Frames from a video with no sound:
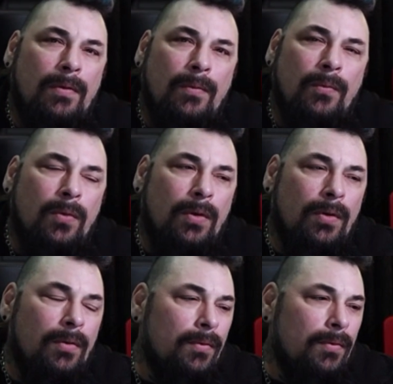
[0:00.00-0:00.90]
what
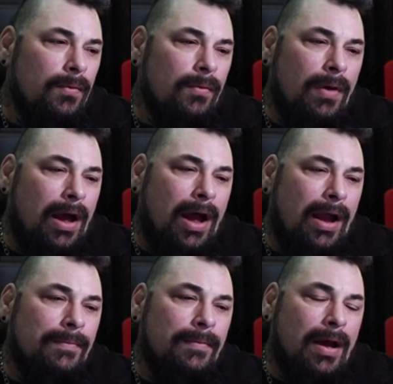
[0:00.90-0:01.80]

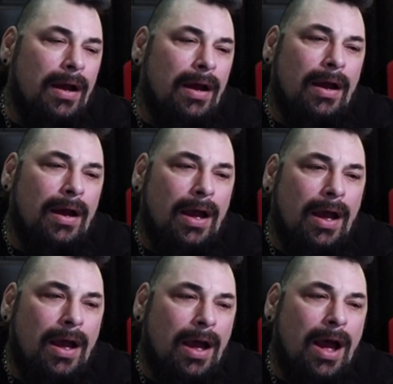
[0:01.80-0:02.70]
I'm
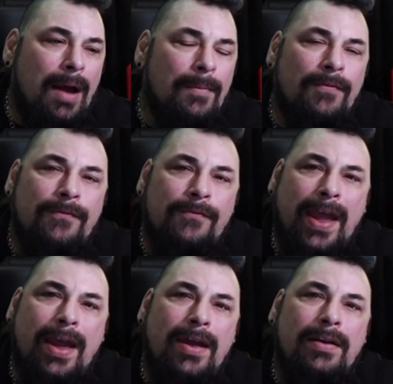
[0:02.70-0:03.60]
I'm a
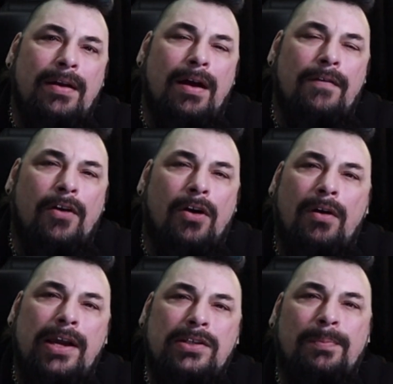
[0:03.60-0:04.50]
fan of
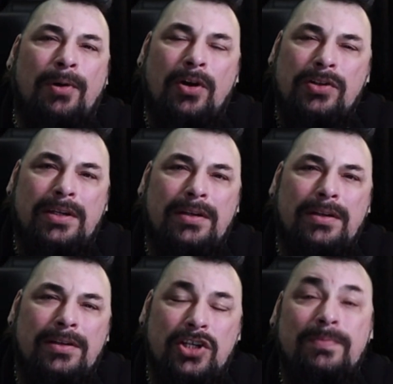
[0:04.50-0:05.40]
her as a person.
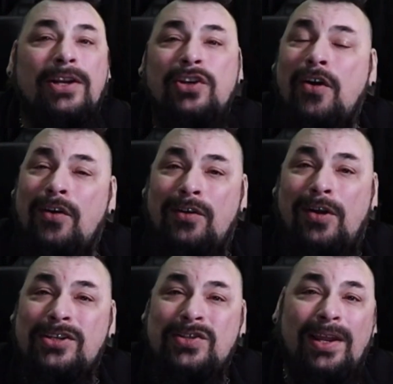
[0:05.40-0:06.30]
She's my
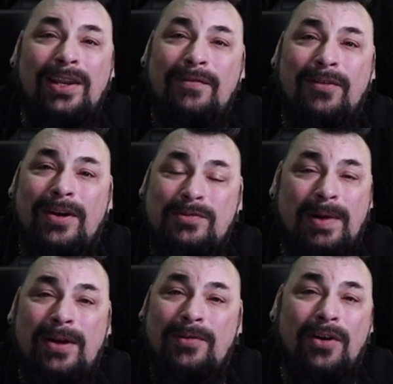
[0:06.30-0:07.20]
daughter-in-law, so I love her as
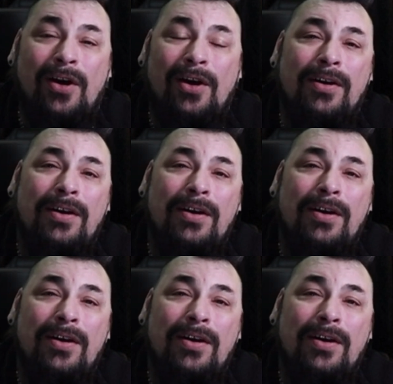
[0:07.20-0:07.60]
my own daughter.